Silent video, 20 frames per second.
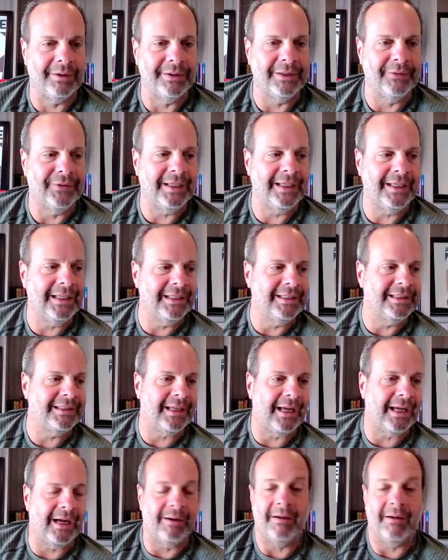And if it is,
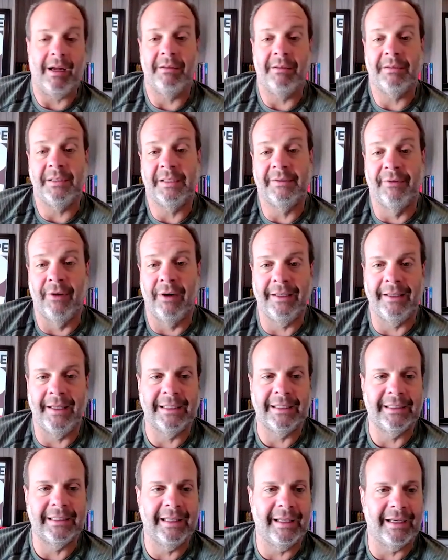it's very
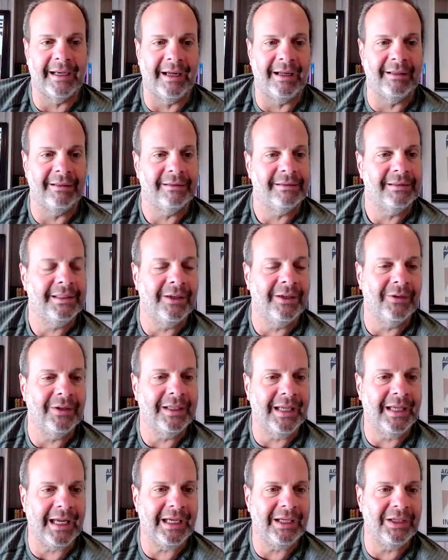likely that I'll,
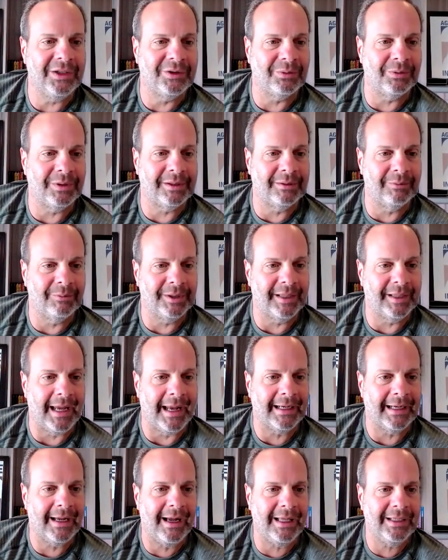engage with
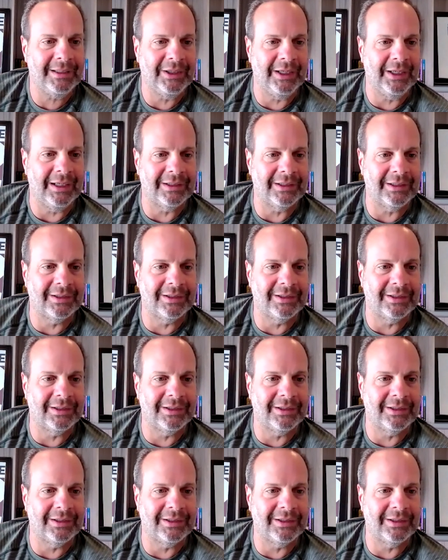that content.